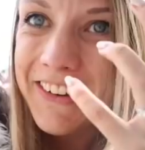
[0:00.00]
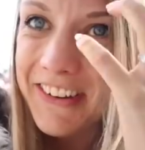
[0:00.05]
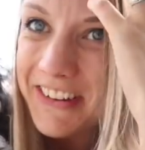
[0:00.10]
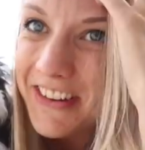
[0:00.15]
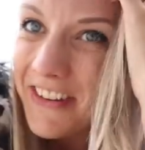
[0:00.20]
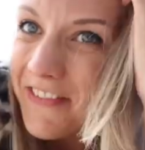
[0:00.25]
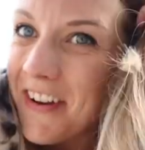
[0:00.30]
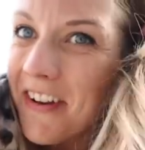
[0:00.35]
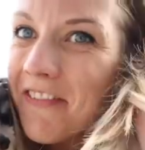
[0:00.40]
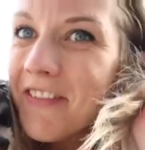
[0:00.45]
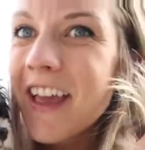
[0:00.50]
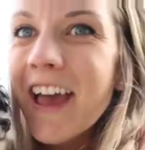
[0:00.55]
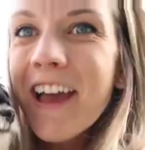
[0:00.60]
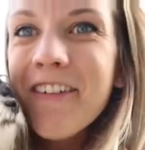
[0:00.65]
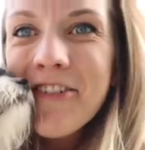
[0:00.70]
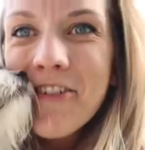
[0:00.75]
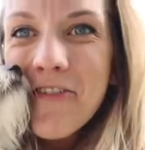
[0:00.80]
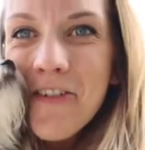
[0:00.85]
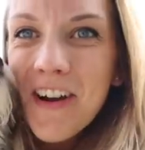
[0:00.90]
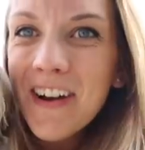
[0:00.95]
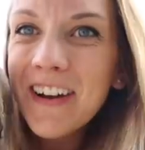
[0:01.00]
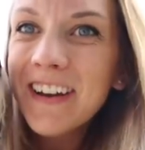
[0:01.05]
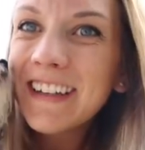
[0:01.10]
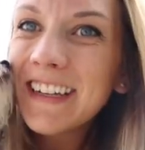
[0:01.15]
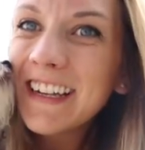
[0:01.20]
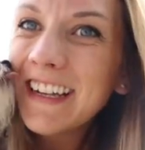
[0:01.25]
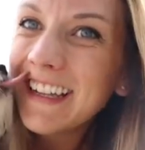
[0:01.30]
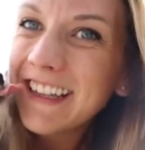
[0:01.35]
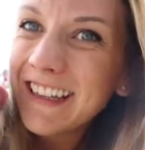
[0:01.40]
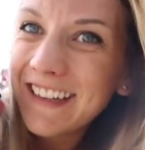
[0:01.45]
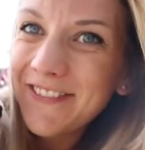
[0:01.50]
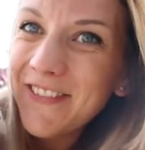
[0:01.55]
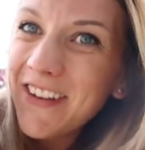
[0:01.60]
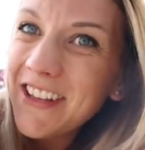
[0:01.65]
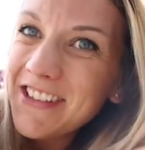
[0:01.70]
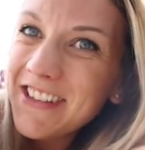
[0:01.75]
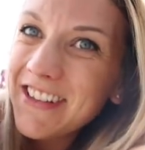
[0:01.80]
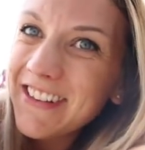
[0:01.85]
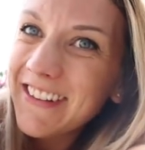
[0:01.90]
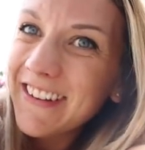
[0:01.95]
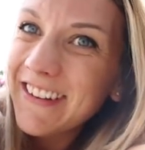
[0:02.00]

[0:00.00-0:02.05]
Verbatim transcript: Lots of love to everyone. Speak to you